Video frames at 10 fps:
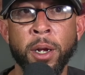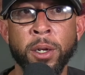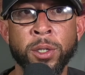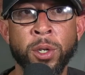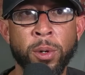
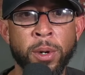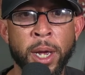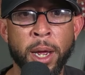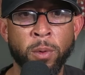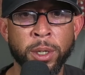So you
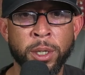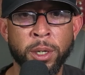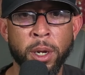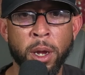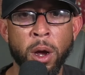got what to.
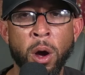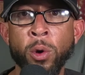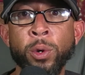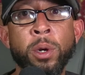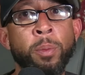Oh,
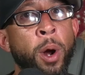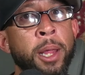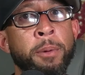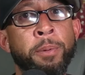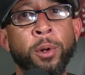you could
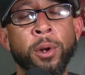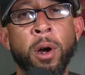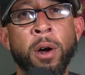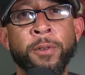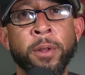probably pull it
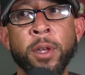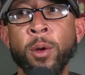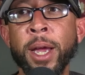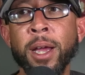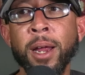off. If you
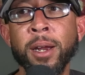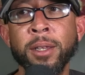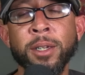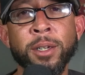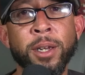ain't got
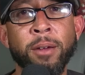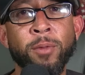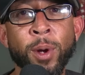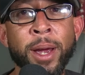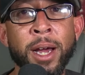nothing
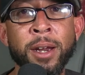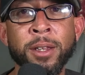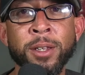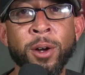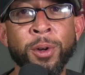
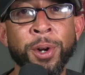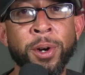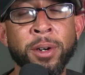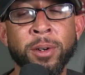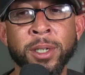going
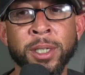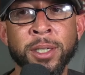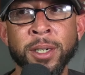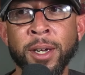on or just,